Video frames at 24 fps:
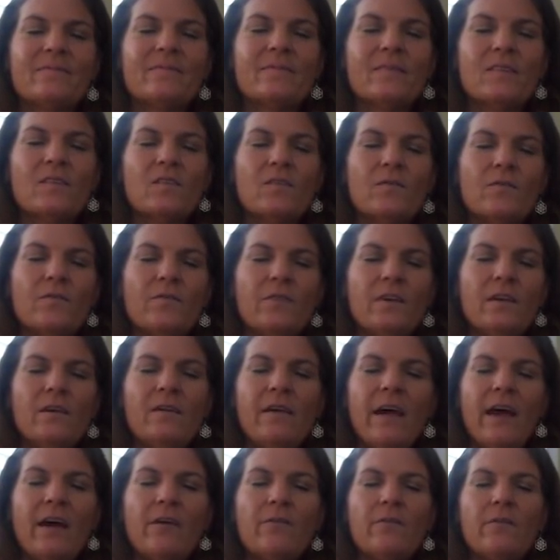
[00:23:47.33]
So feel
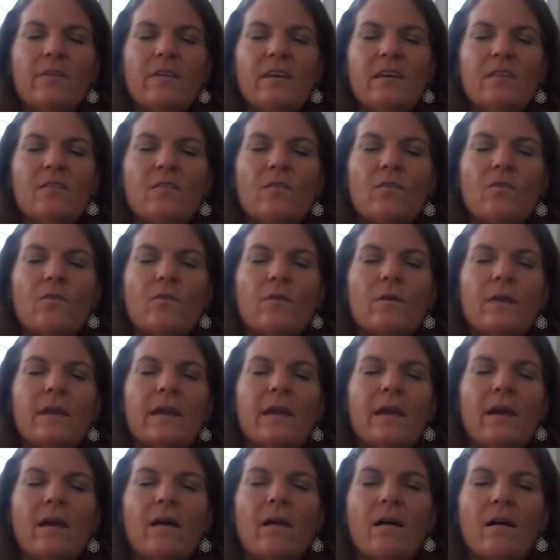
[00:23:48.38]
how these
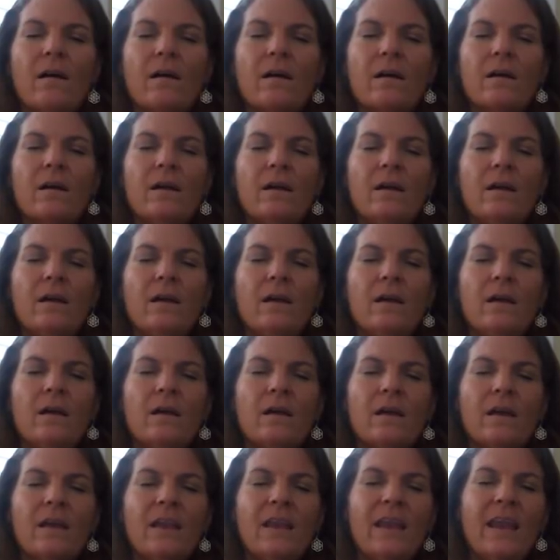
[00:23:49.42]
three are
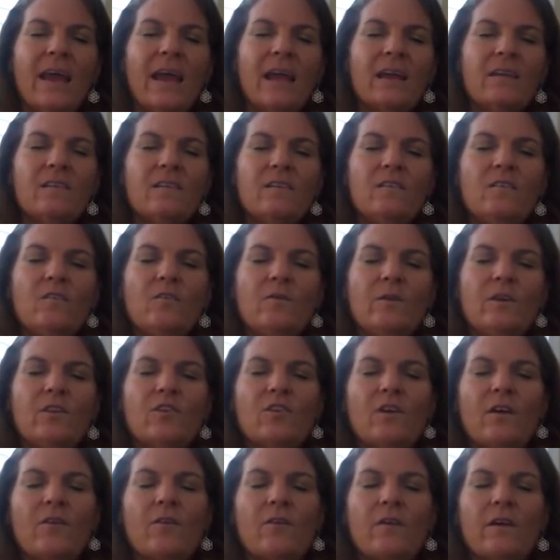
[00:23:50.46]
connected to
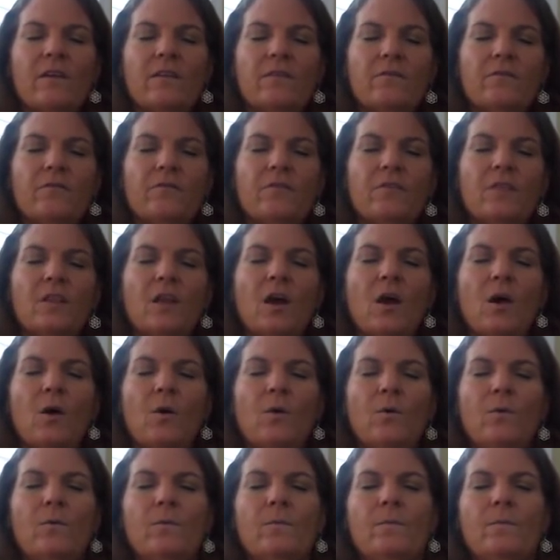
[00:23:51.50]
each other in a flow.